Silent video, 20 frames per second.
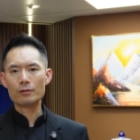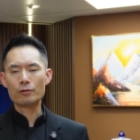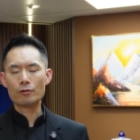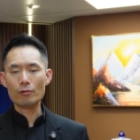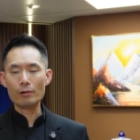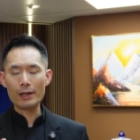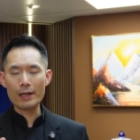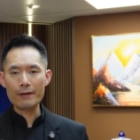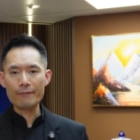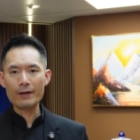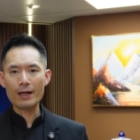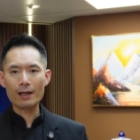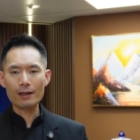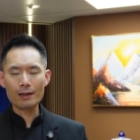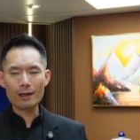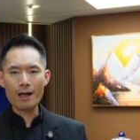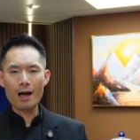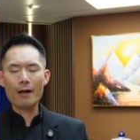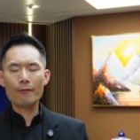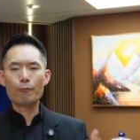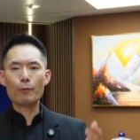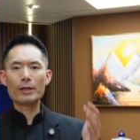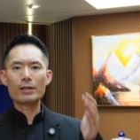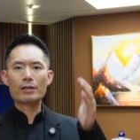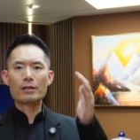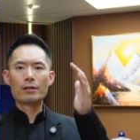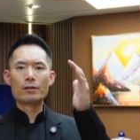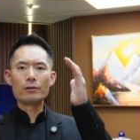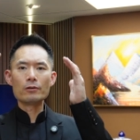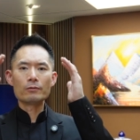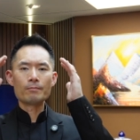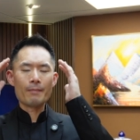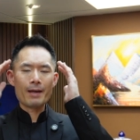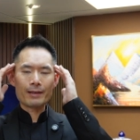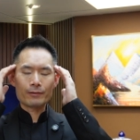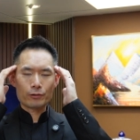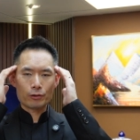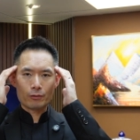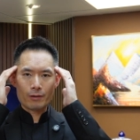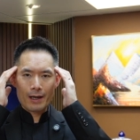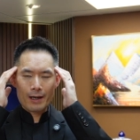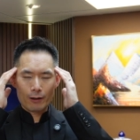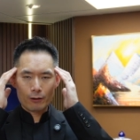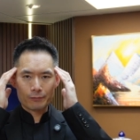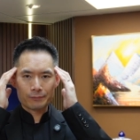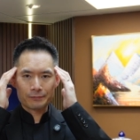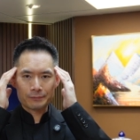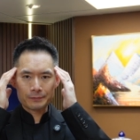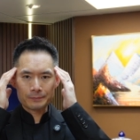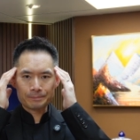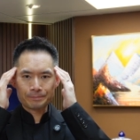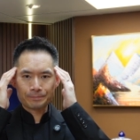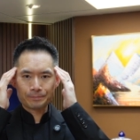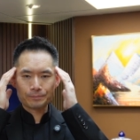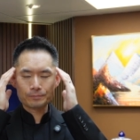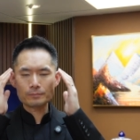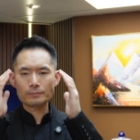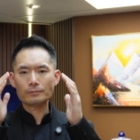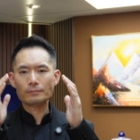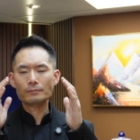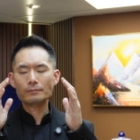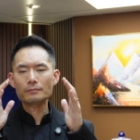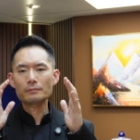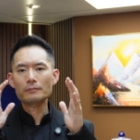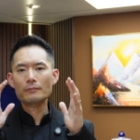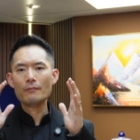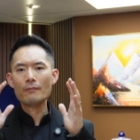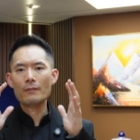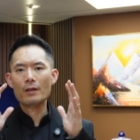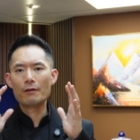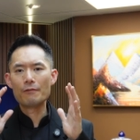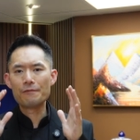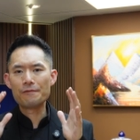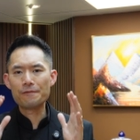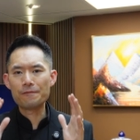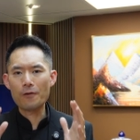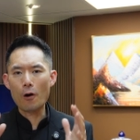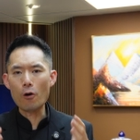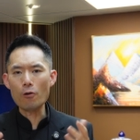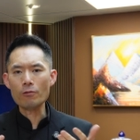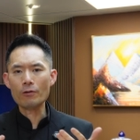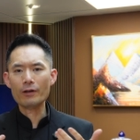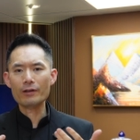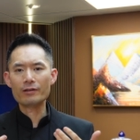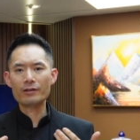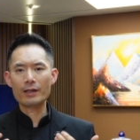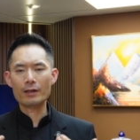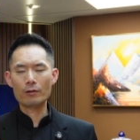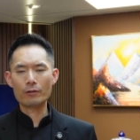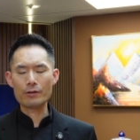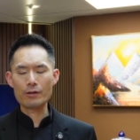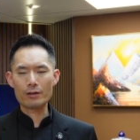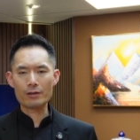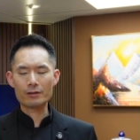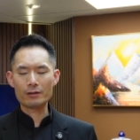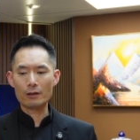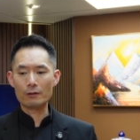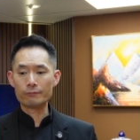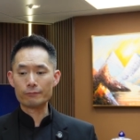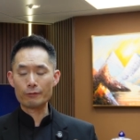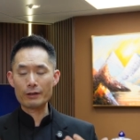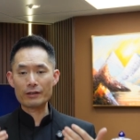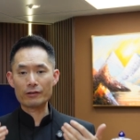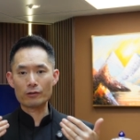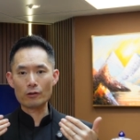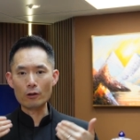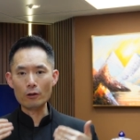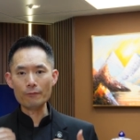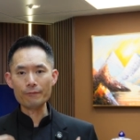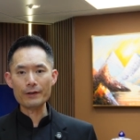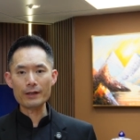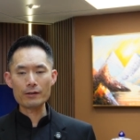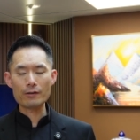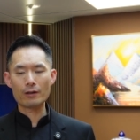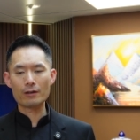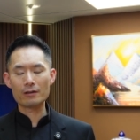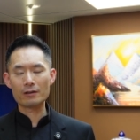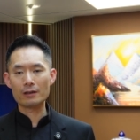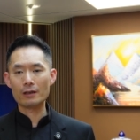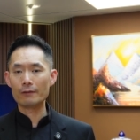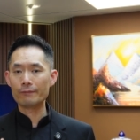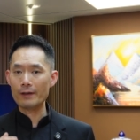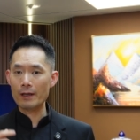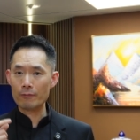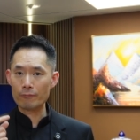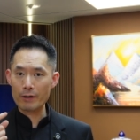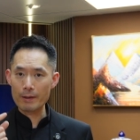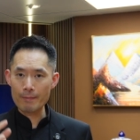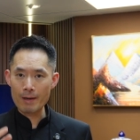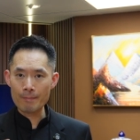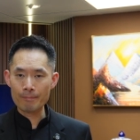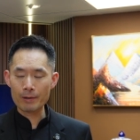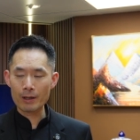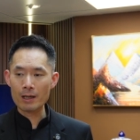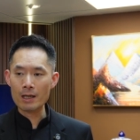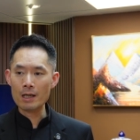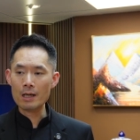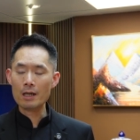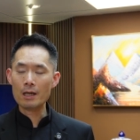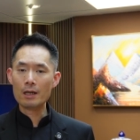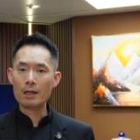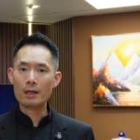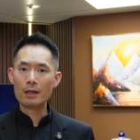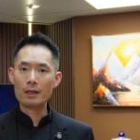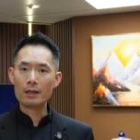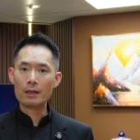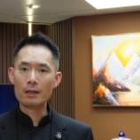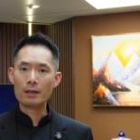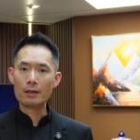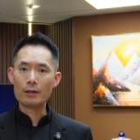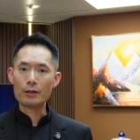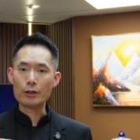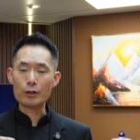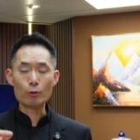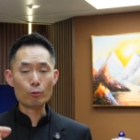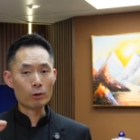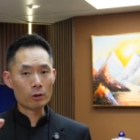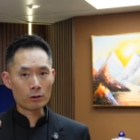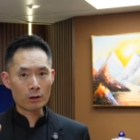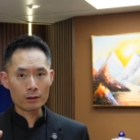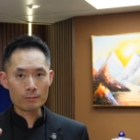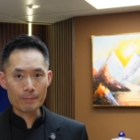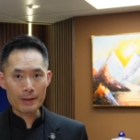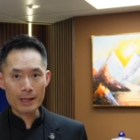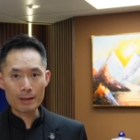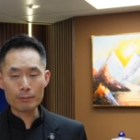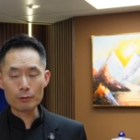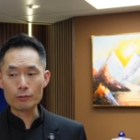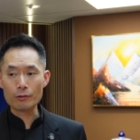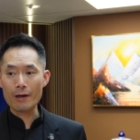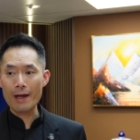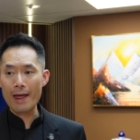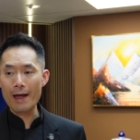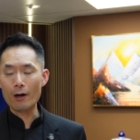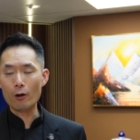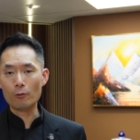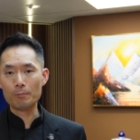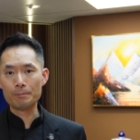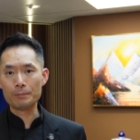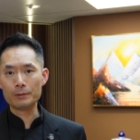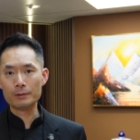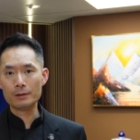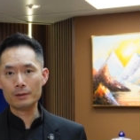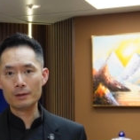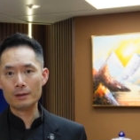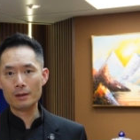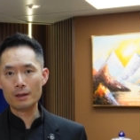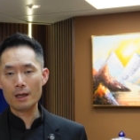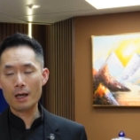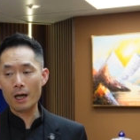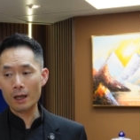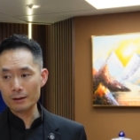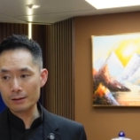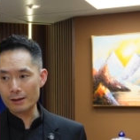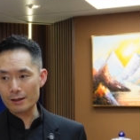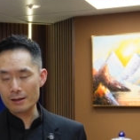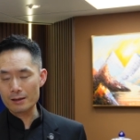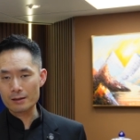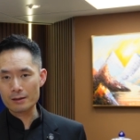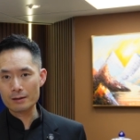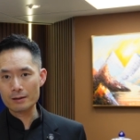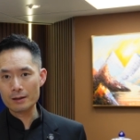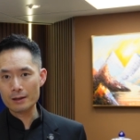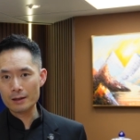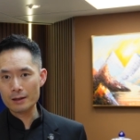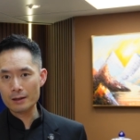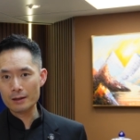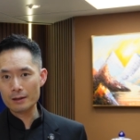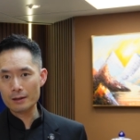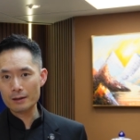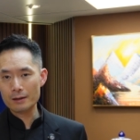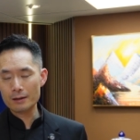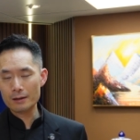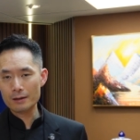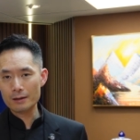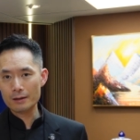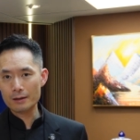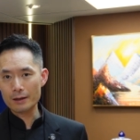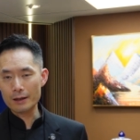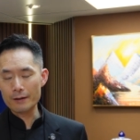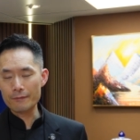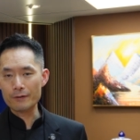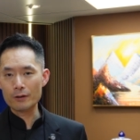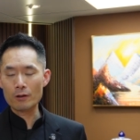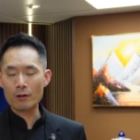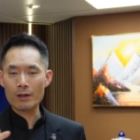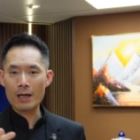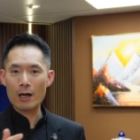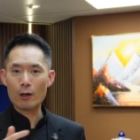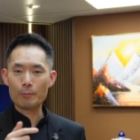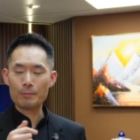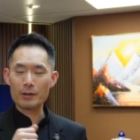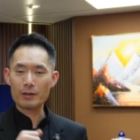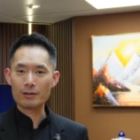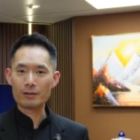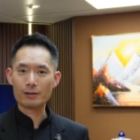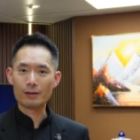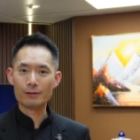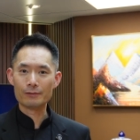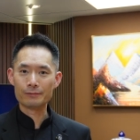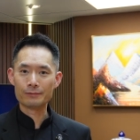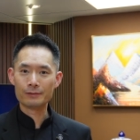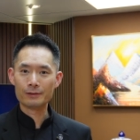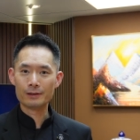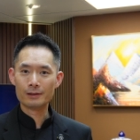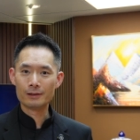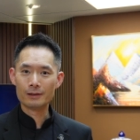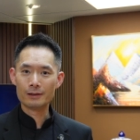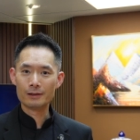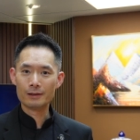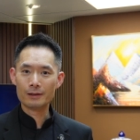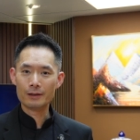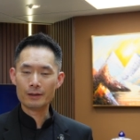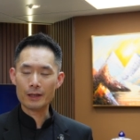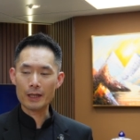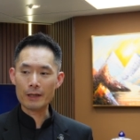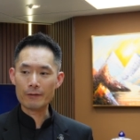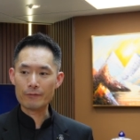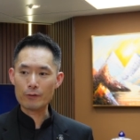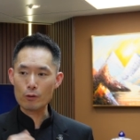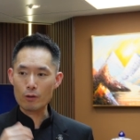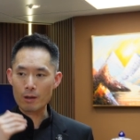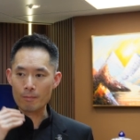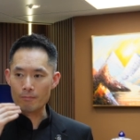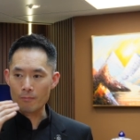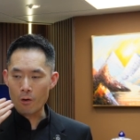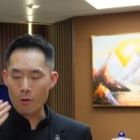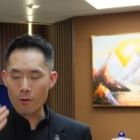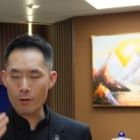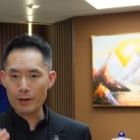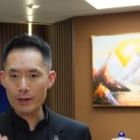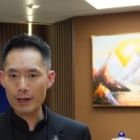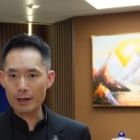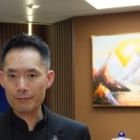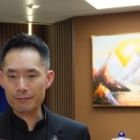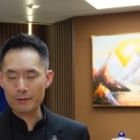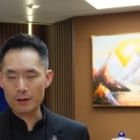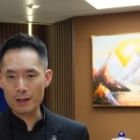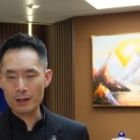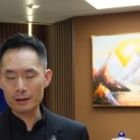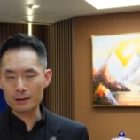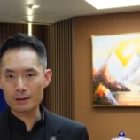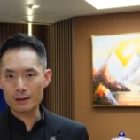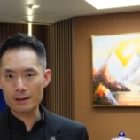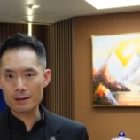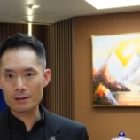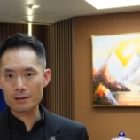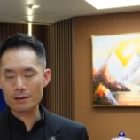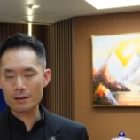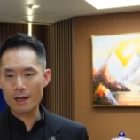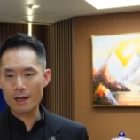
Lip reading: living a life with good mental health. Focusing on yourself, resolving yourself, and remember, you will not be able to help others if you don't help yourself. If you are mourning for others,